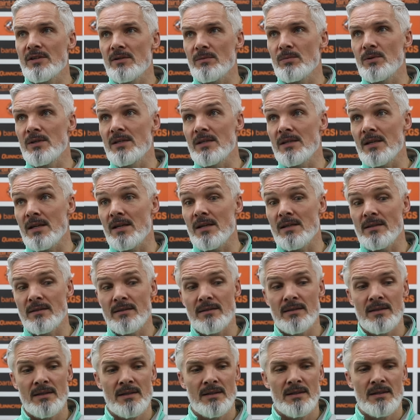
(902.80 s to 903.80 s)
at the
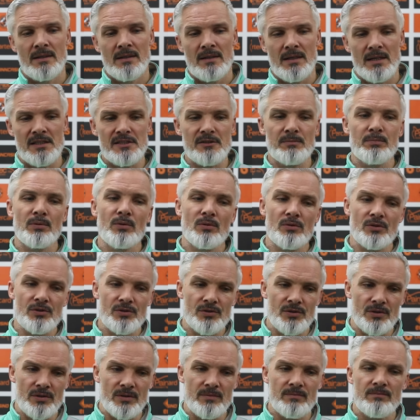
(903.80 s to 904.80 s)
weekend as
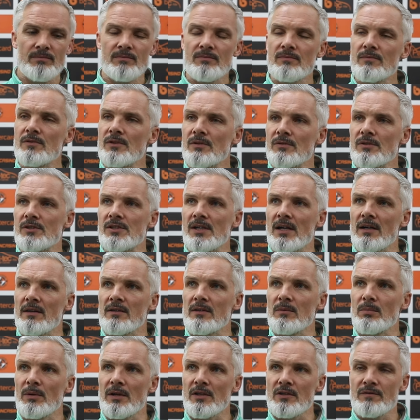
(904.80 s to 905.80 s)
opposed to, you know, sat
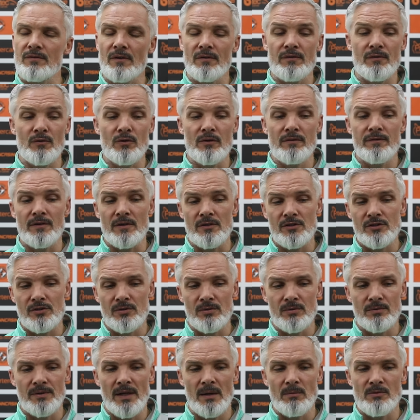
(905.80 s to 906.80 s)
on the bench for Forfar.
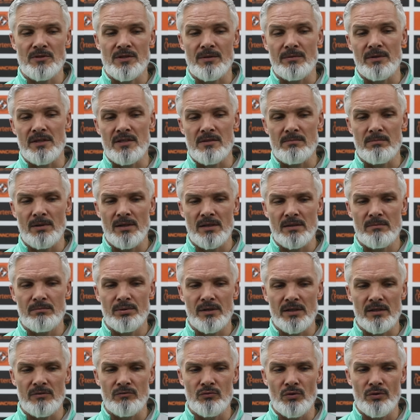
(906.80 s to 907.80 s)
So that was the reason behind
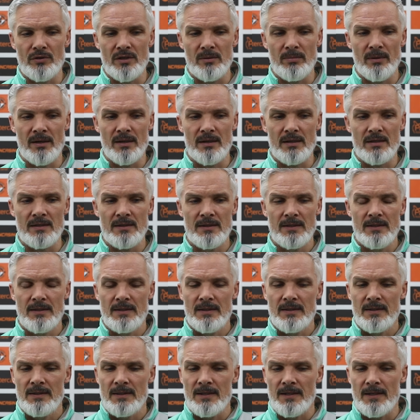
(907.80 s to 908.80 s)
bringing Rory back.
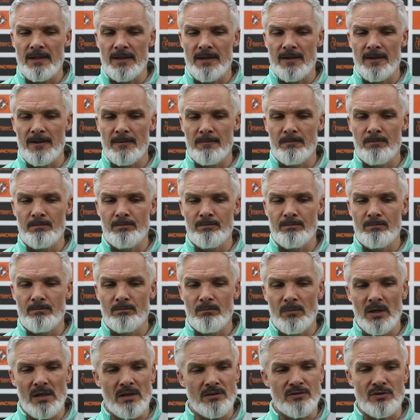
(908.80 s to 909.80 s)

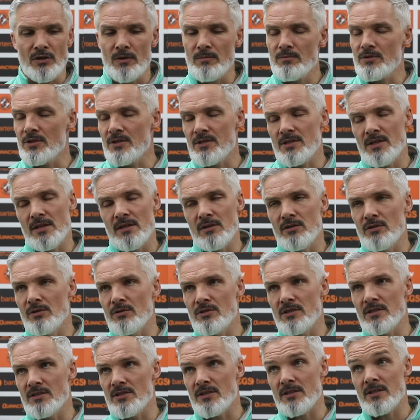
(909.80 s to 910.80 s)
Miller Thompson's had a
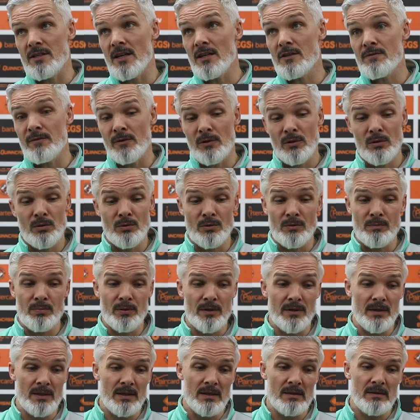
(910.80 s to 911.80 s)
hugely successful loan
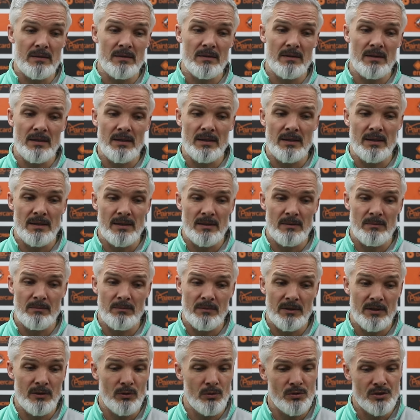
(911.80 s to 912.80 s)
period.
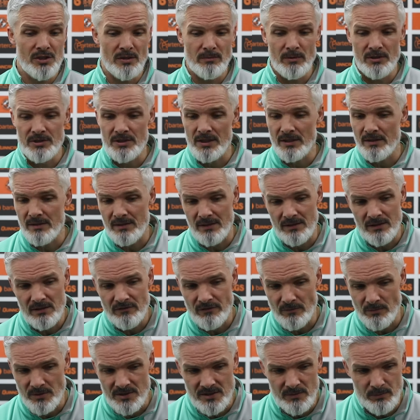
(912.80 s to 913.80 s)
He knows how much I think
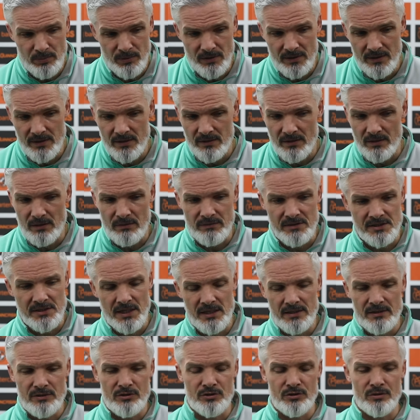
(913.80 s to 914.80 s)
of him as a player. I love his
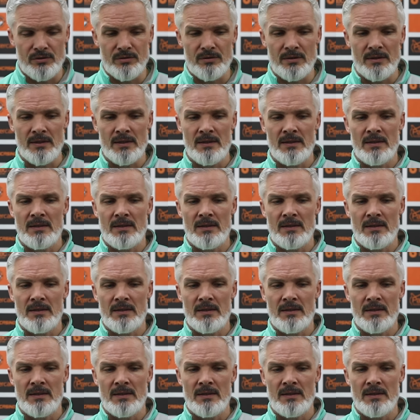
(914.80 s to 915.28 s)
attitude.